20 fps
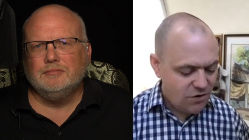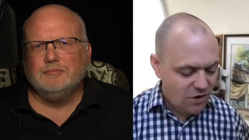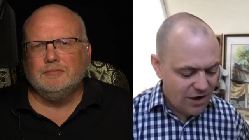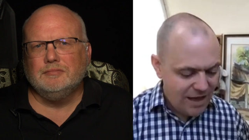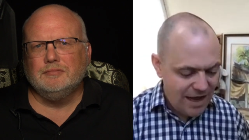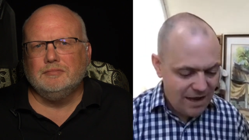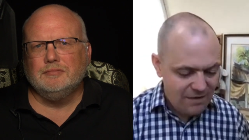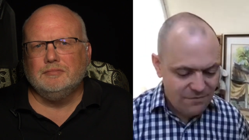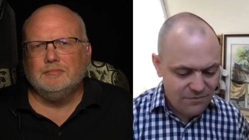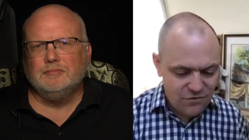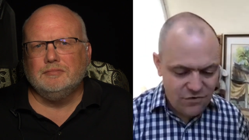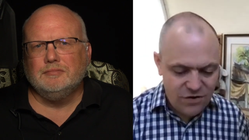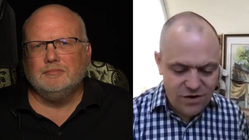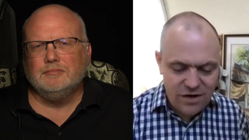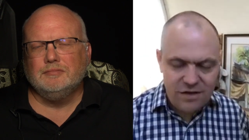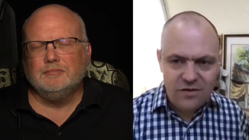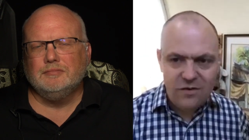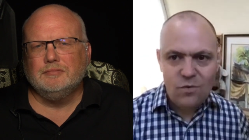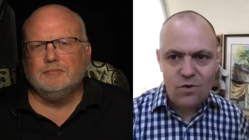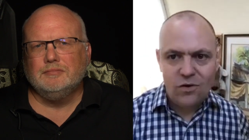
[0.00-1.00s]
Speaker 1: have
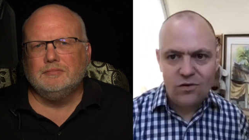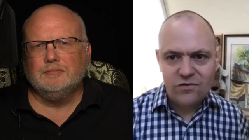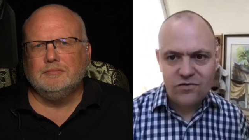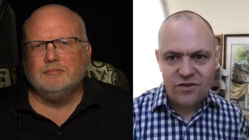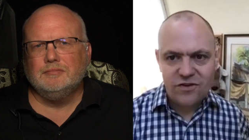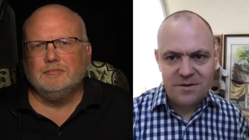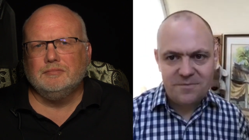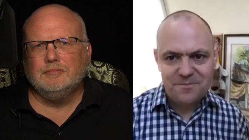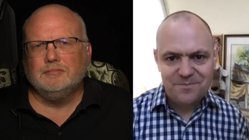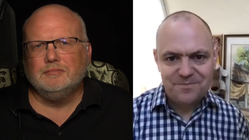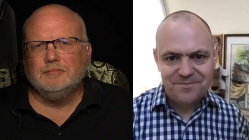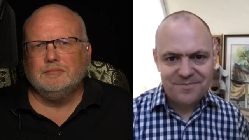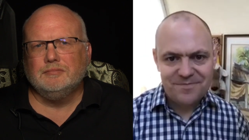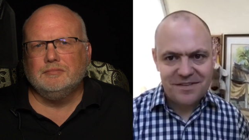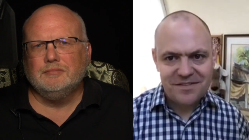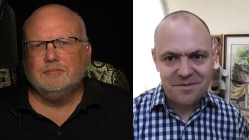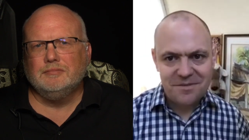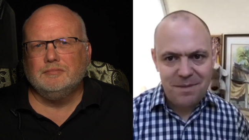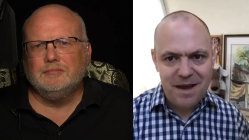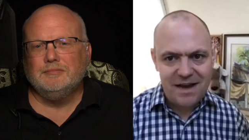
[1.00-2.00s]
Trinity Wall Street
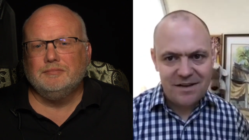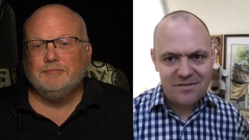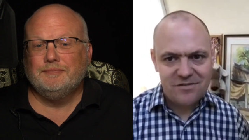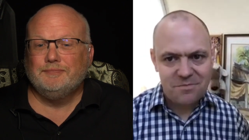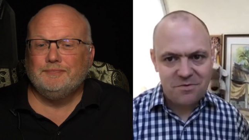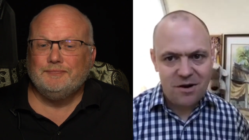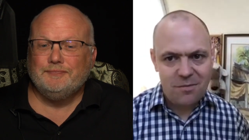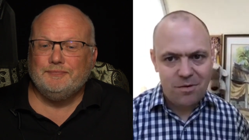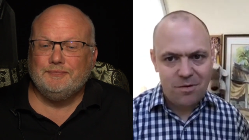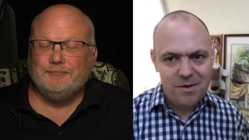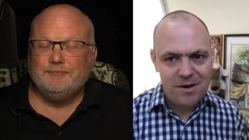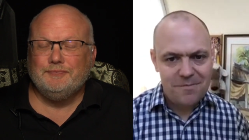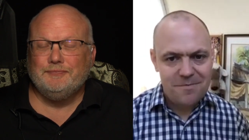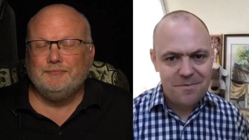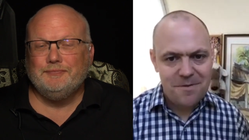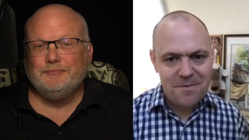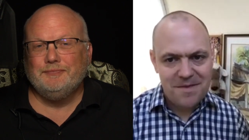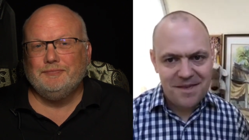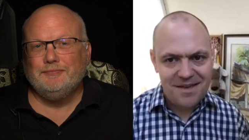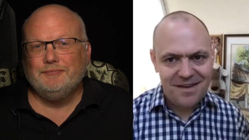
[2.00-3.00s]
to back to prop them up.
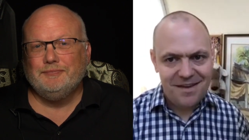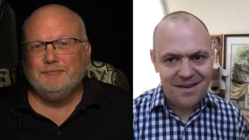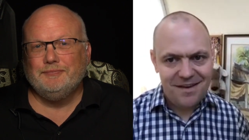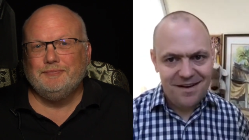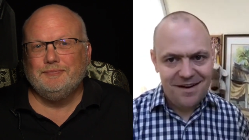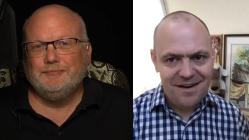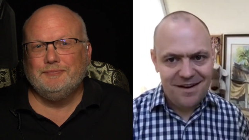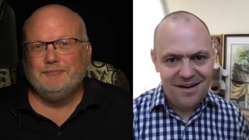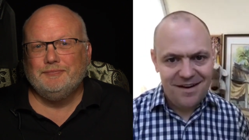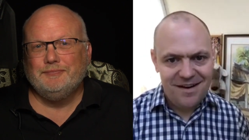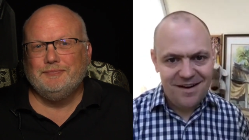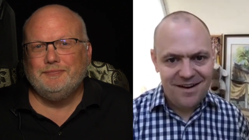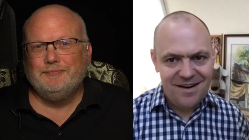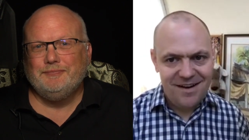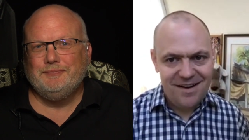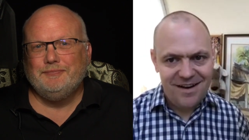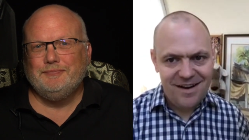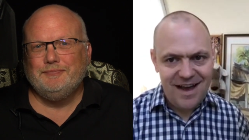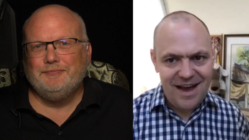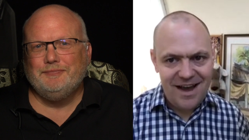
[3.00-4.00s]

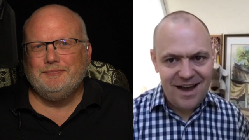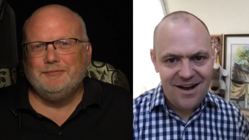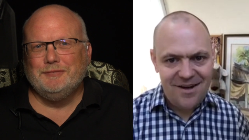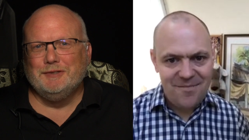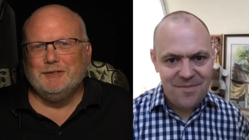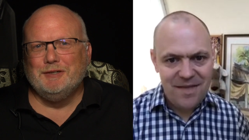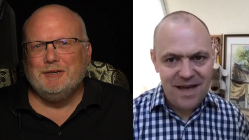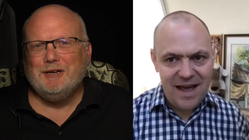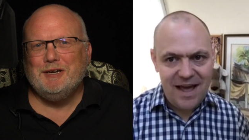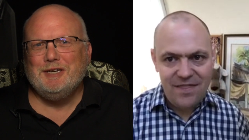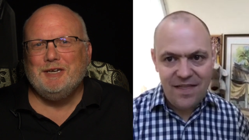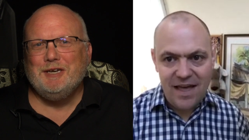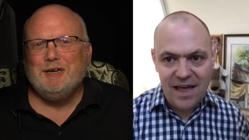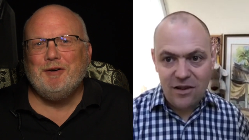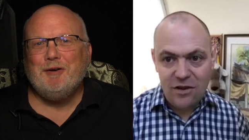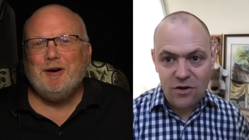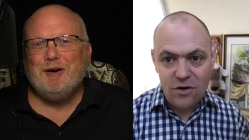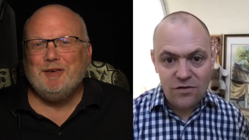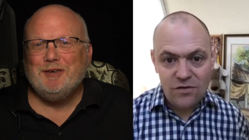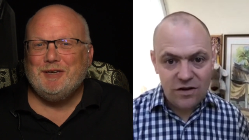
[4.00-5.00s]
Uh, um, and they're
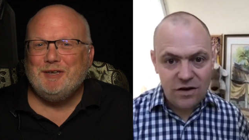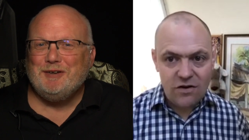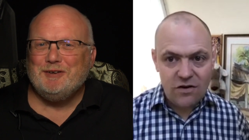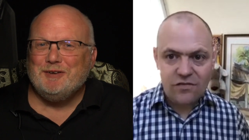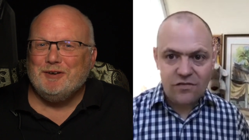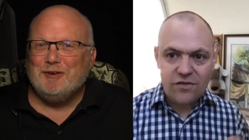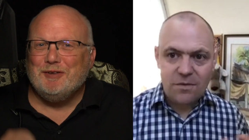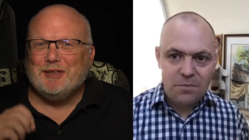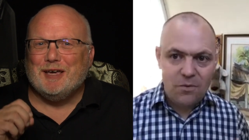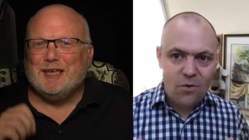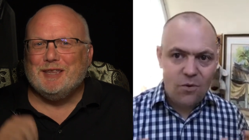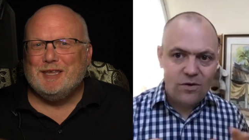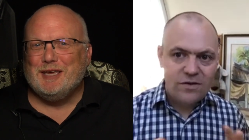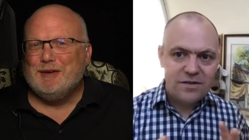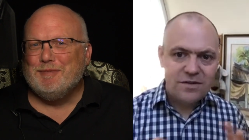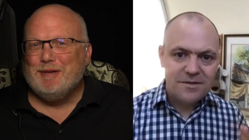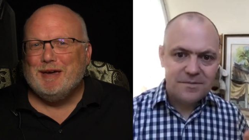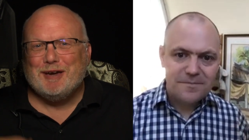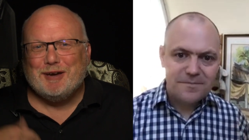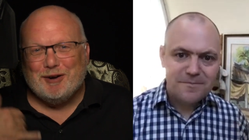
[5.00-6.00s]
losing. Well, you don't know that
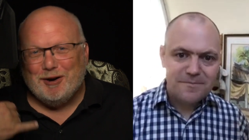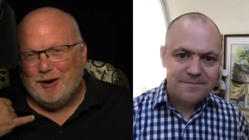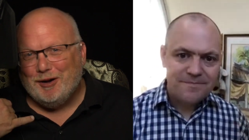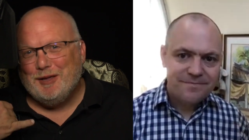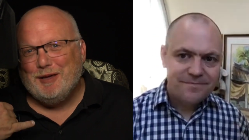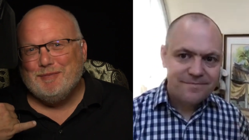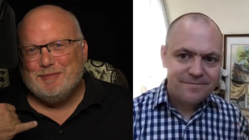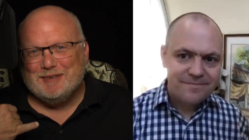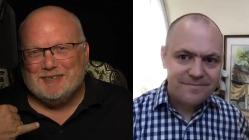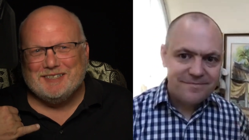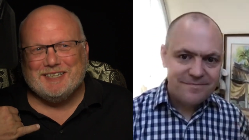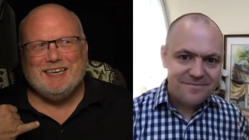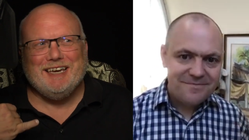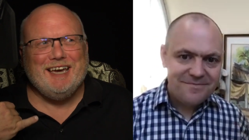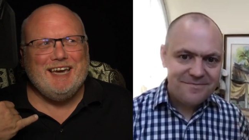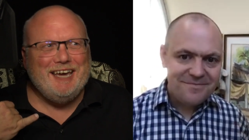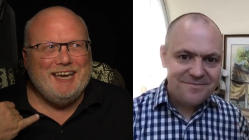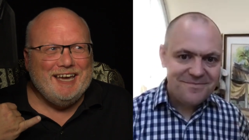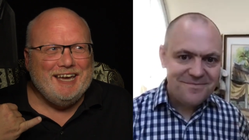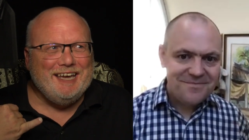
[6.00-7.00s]
they may
Speaker 2: call up and
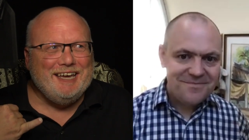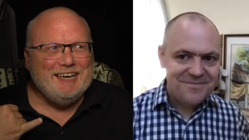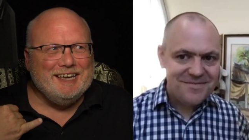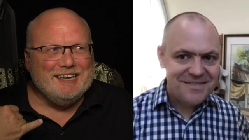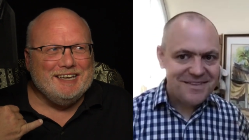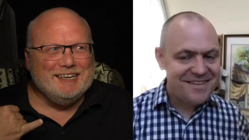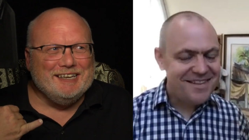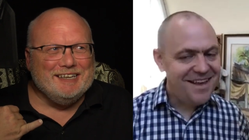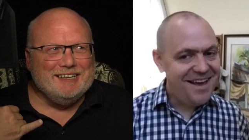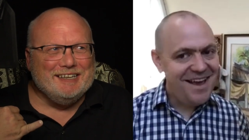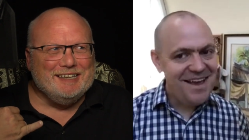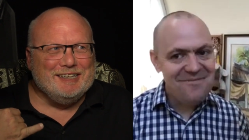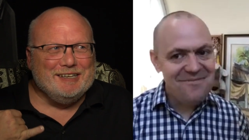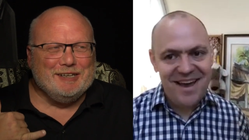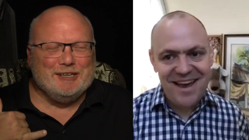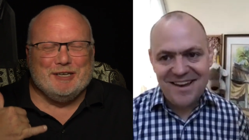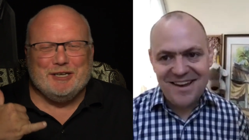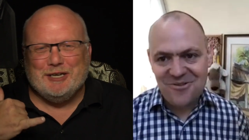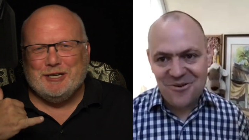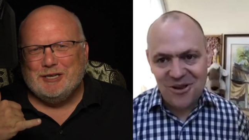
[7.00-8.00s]
say, "Hey,
Speaker 1: they may
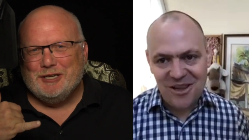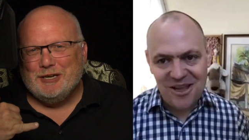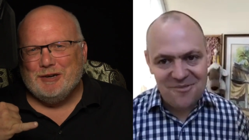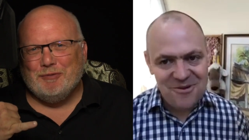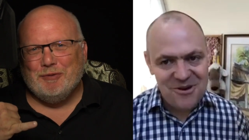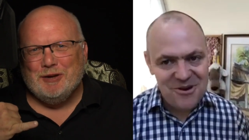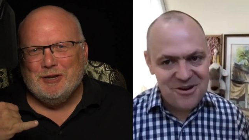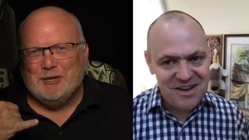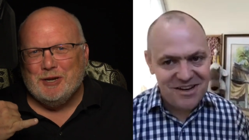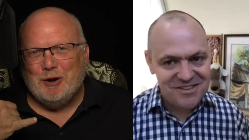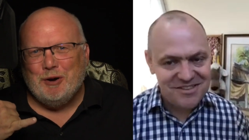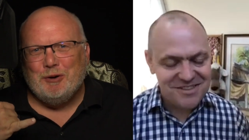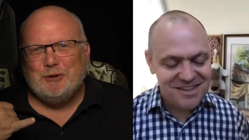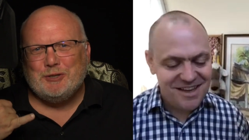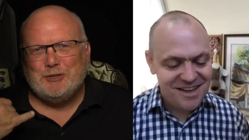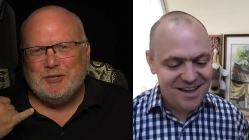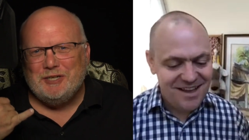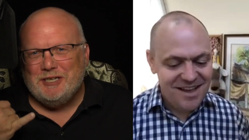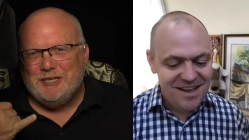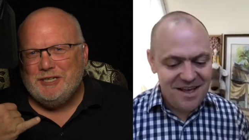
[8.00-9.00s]
call you, up. We
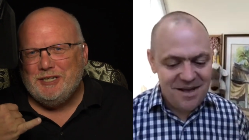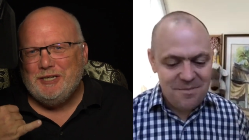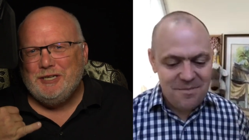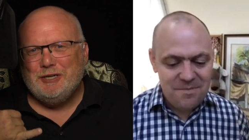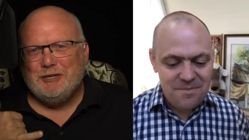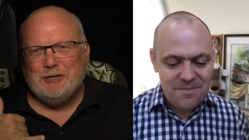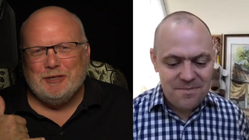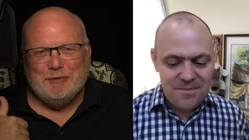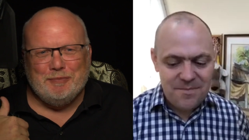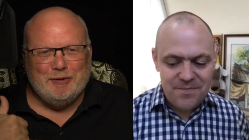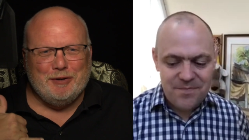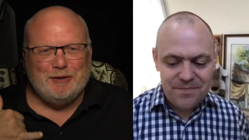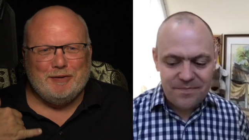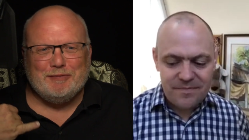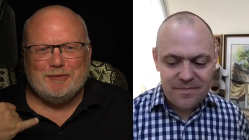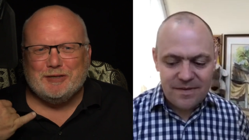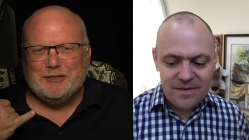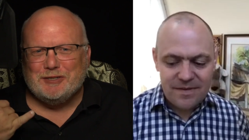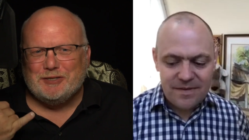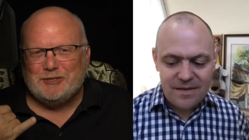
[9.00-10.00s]
know
Speaker 2: Trinity, you're in the
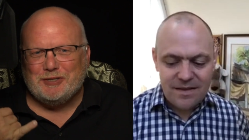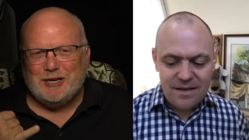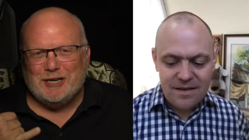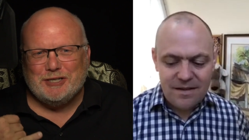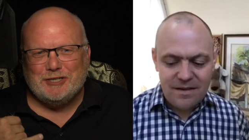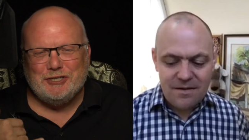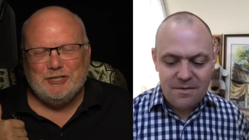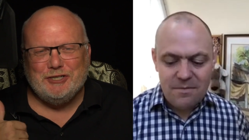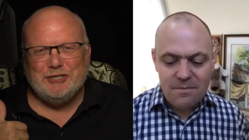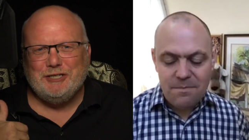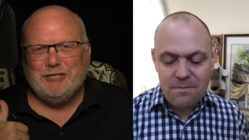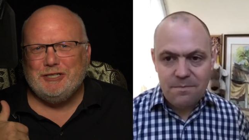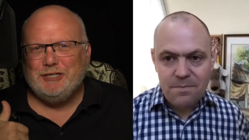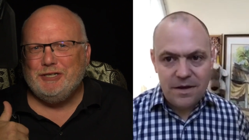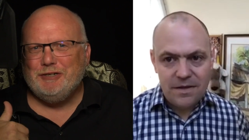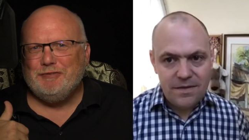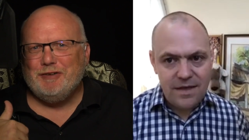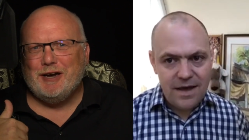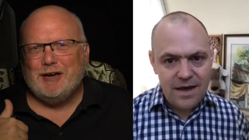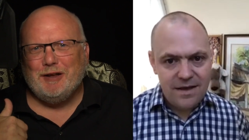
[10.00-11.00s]
middle of construction, but
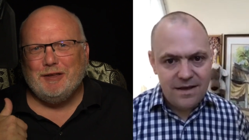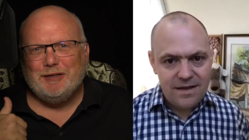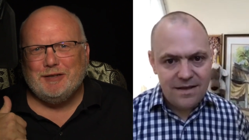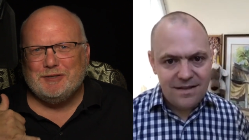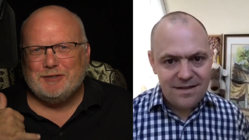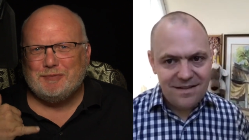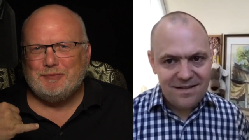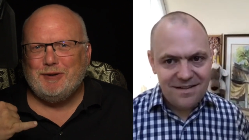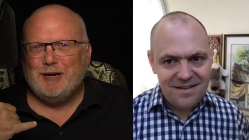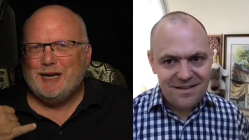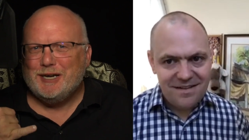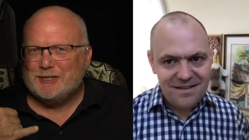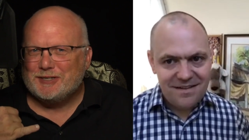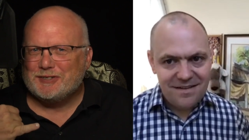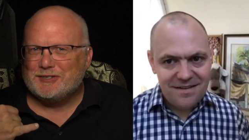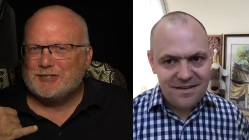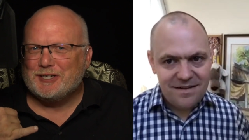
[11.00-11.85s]
and you've got all those projects